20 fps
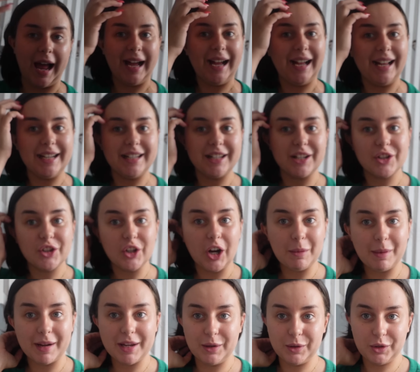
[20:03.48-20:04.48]
and
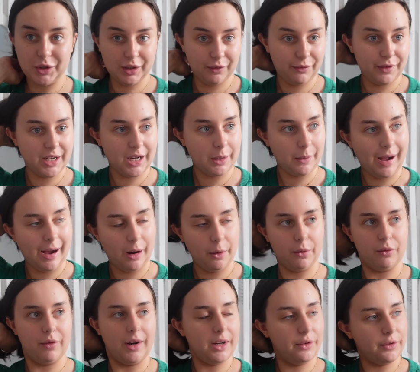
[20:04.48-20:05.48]
sort my YouTube video
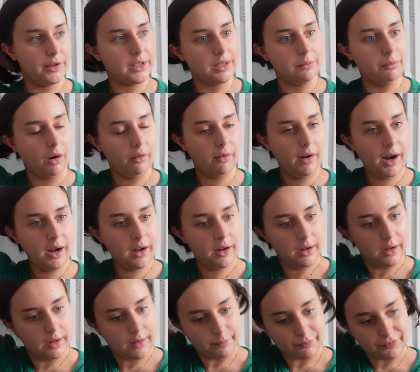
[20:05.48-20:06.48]
out, ready for tomorrow.
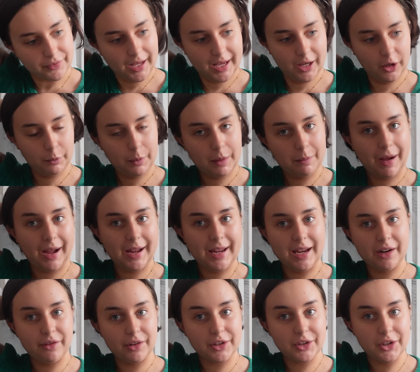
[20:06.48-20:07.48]
It'll be my
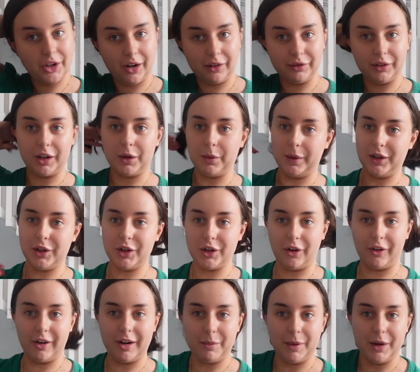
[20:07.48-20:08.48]
year as tall vlog, which should
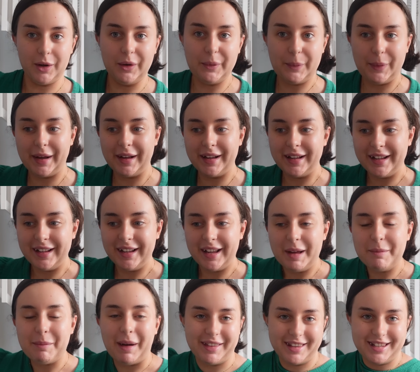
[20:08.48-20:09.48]
already be up
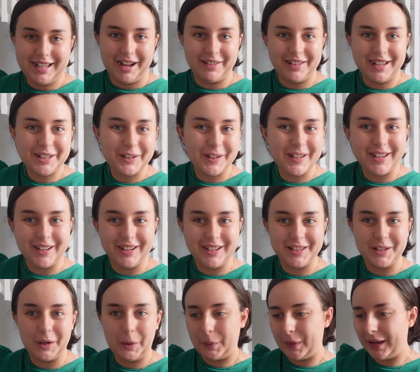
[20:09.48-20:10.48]
by the time this one
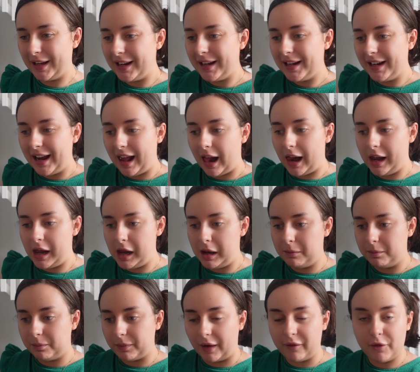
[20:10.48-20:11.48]
goes up.
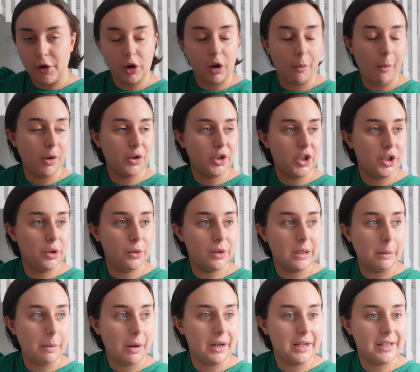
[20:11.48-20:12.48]
I've not got much to do,
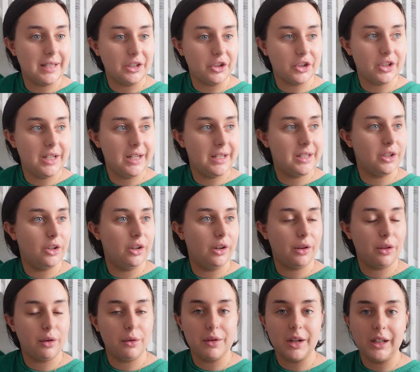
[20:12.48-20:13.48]
to be honest. I just need to go
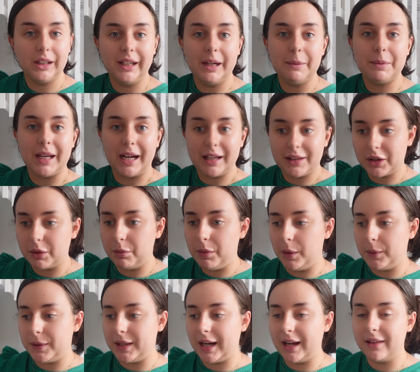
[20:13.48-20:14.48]
through the clips, add some
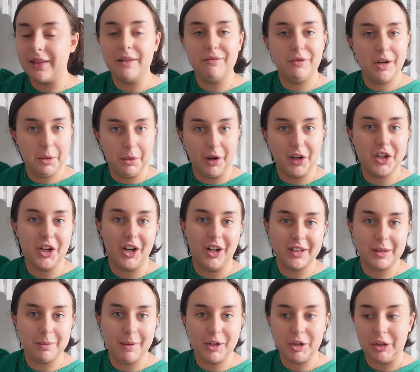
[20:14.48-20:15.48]
music, and then rewatch it all
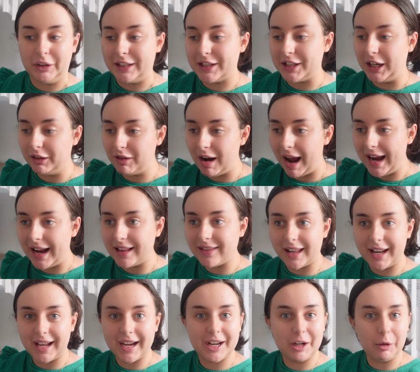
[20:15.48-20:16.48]
to make sure it's all right, and
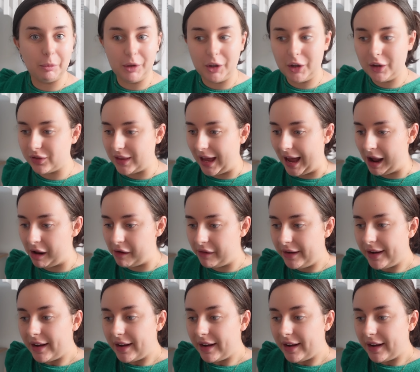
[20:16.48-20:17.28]
then I can upload that.